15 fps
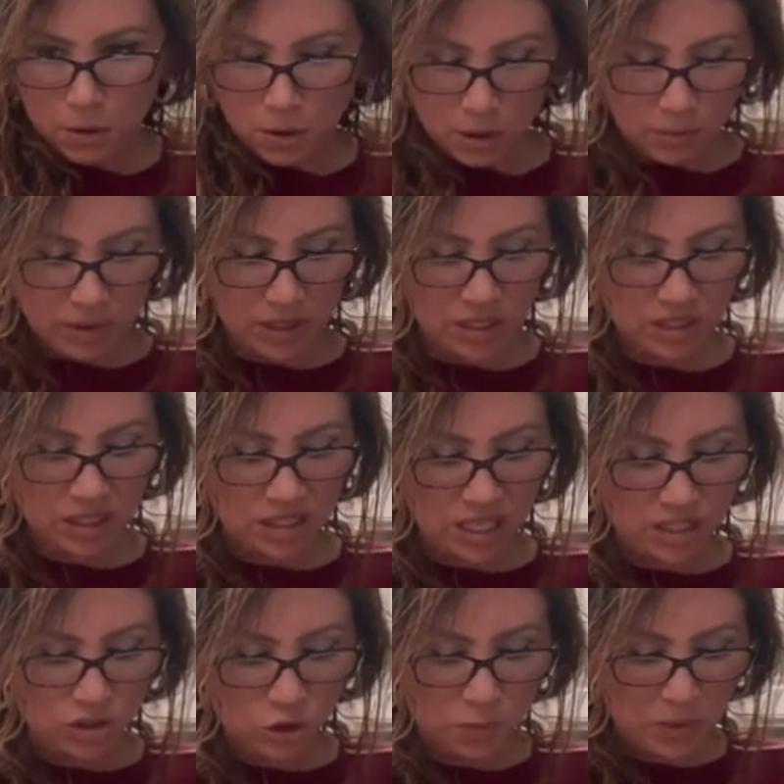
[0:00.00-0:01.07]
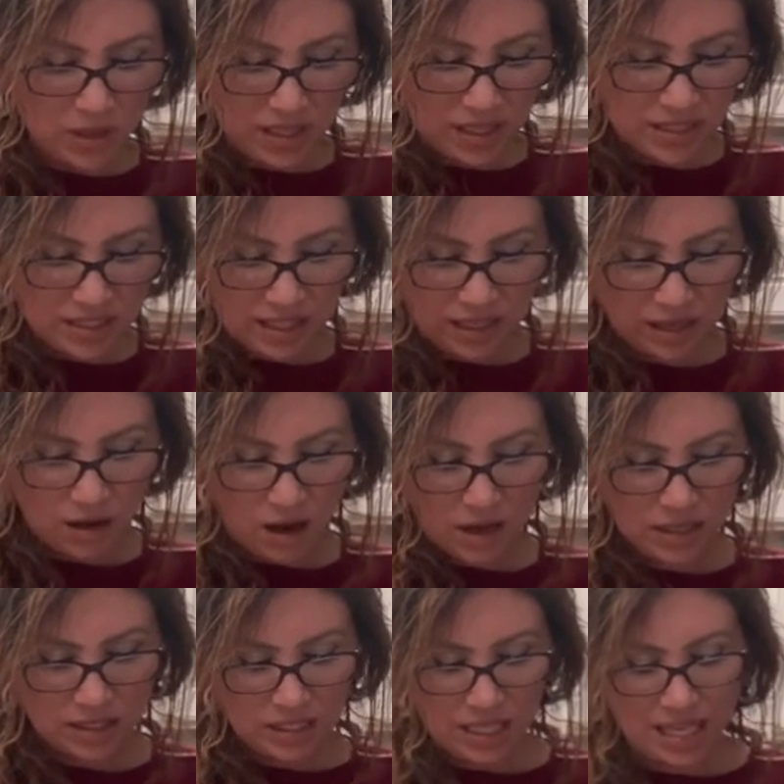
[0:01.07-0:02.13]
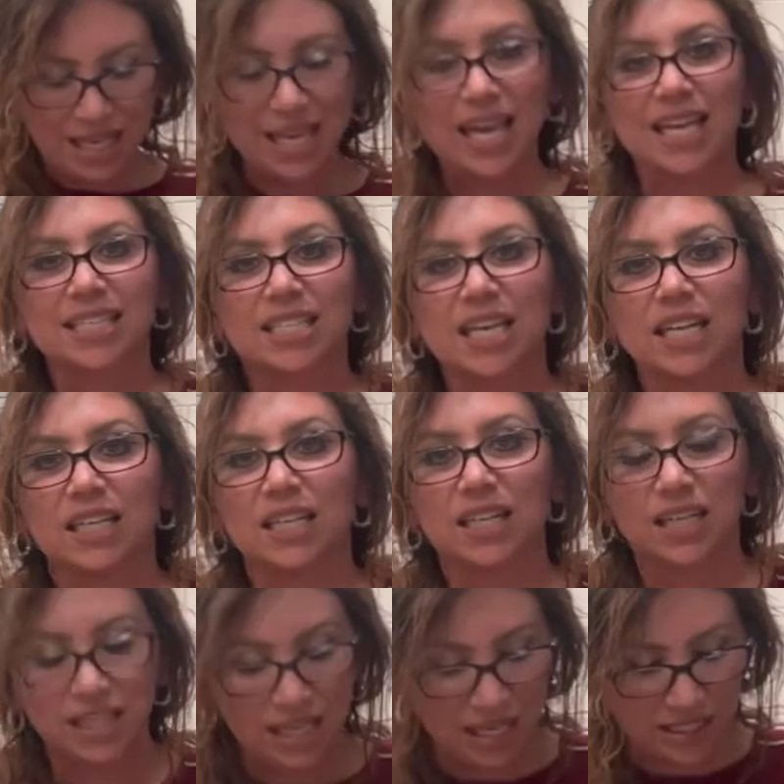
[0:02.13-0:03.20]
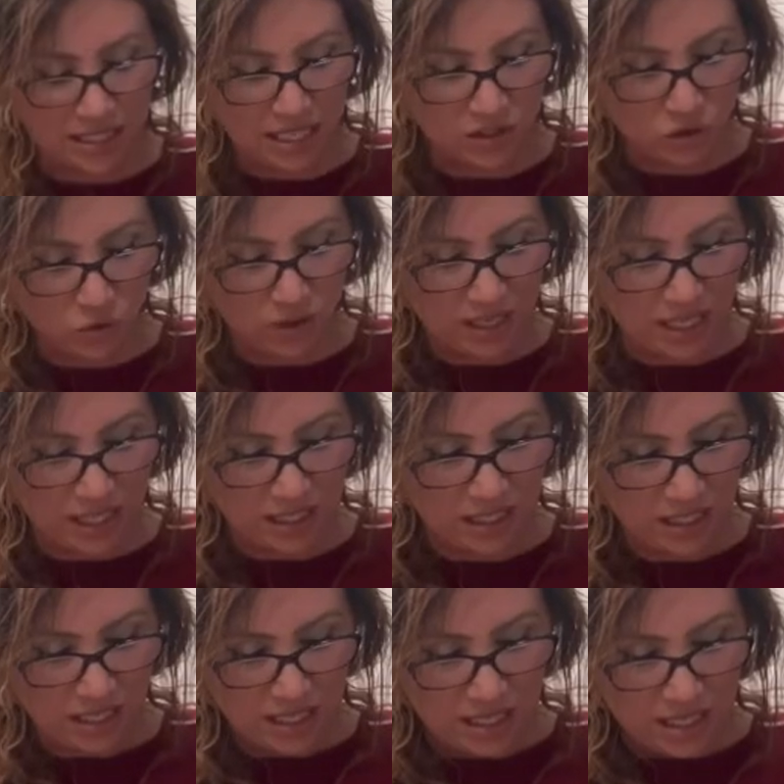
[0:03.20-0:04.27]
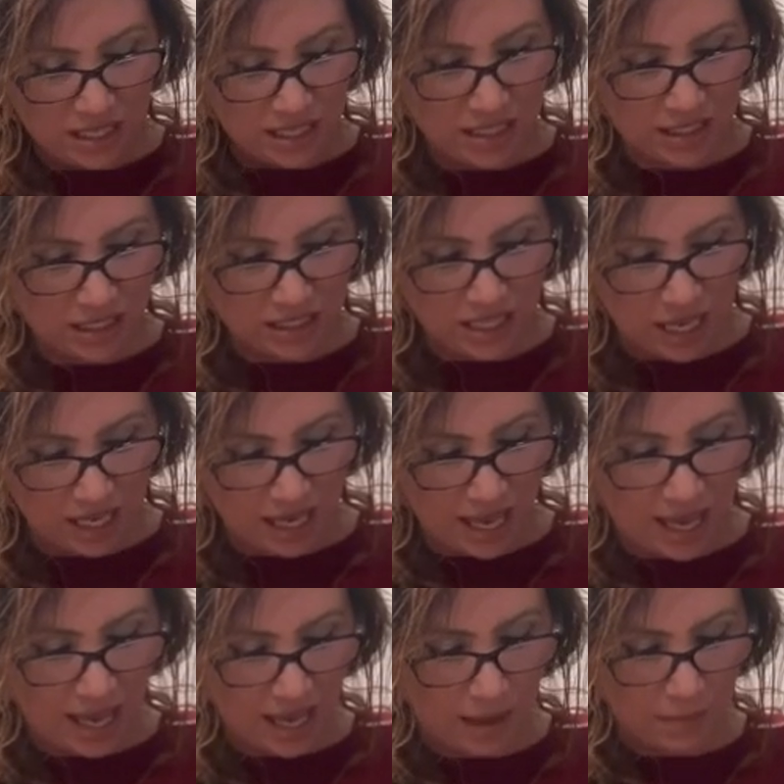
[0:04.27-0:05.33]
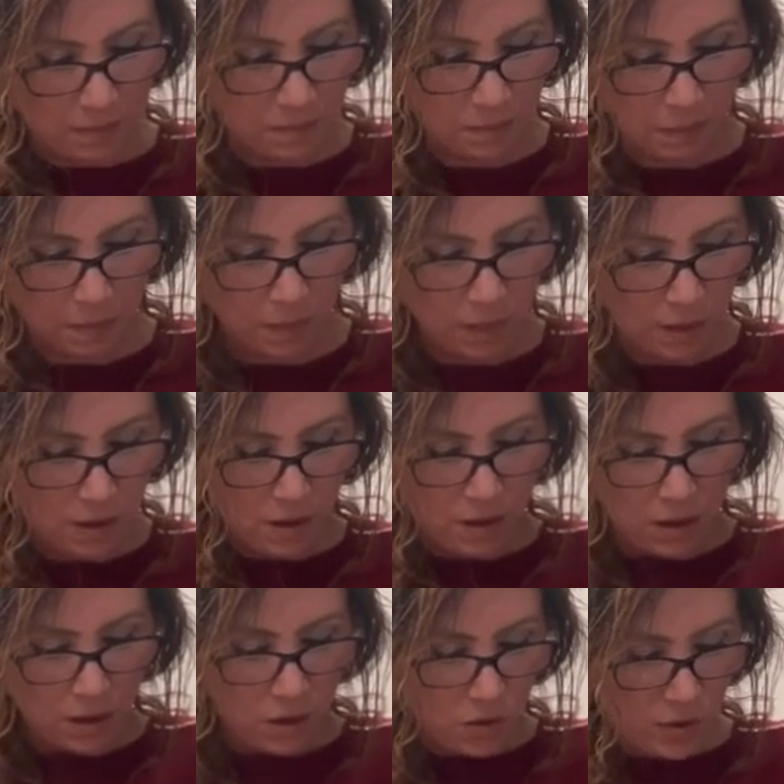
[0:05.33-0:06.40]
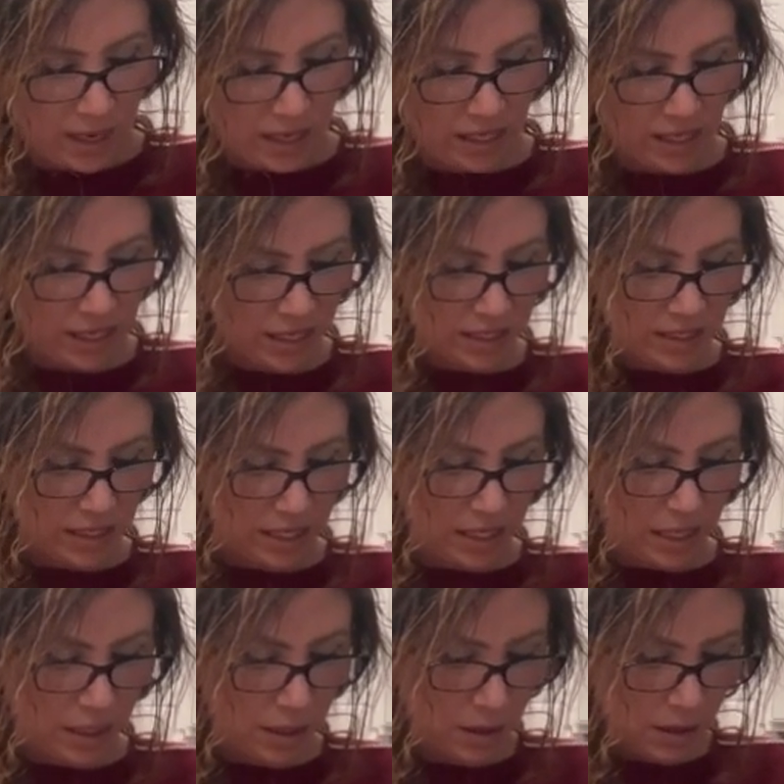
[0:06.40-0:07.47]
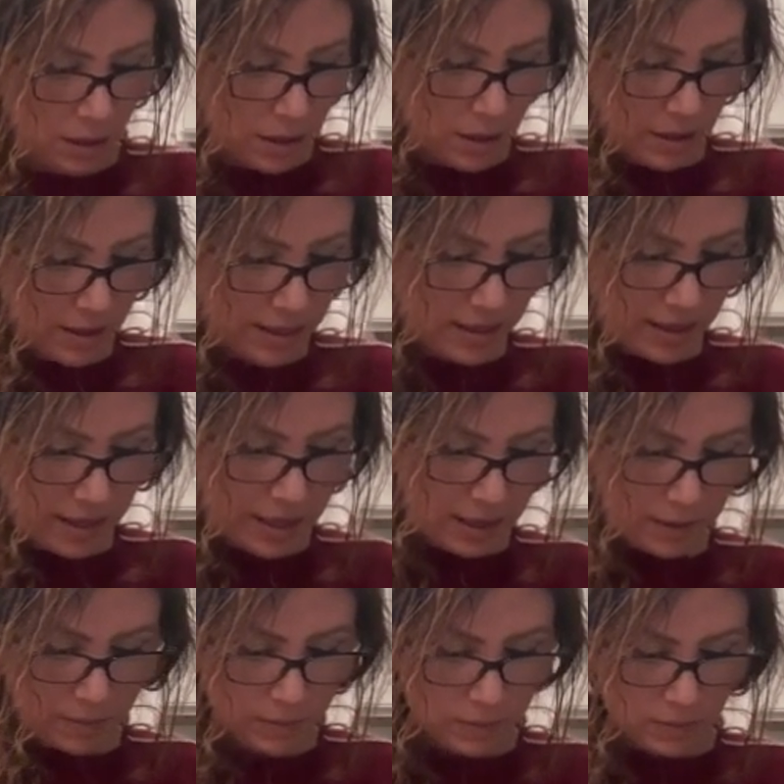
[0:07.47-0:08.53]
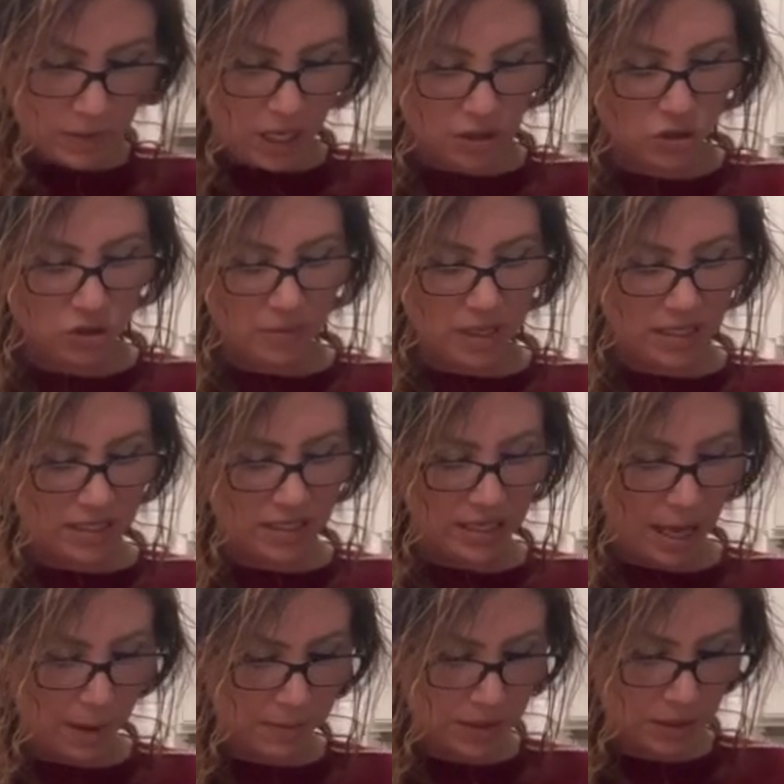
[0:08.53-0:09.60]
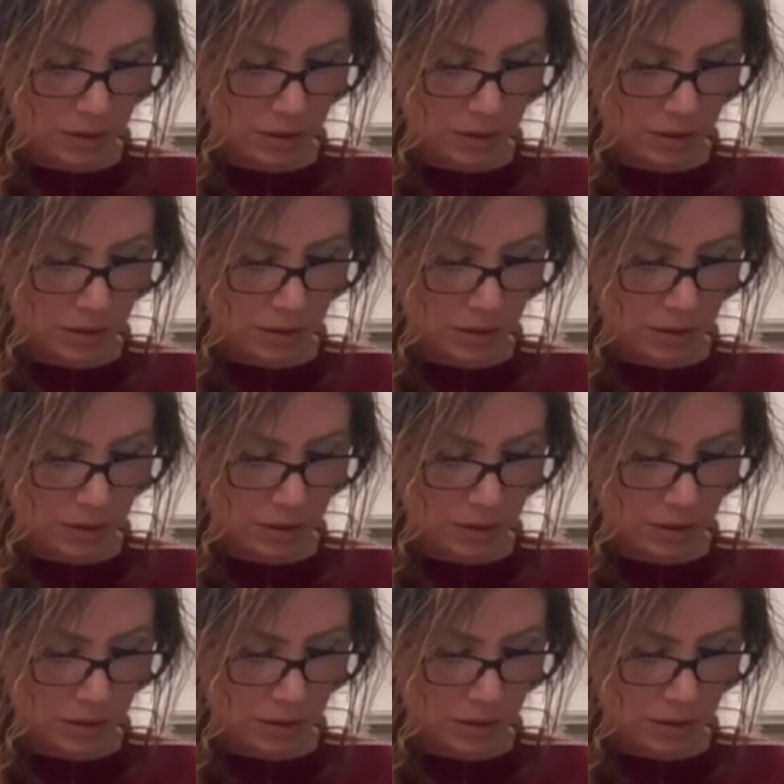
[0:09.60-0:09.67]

But this is like super easy, and honestly, kids can join in. This is like a quick and easy thing. Not too many steps.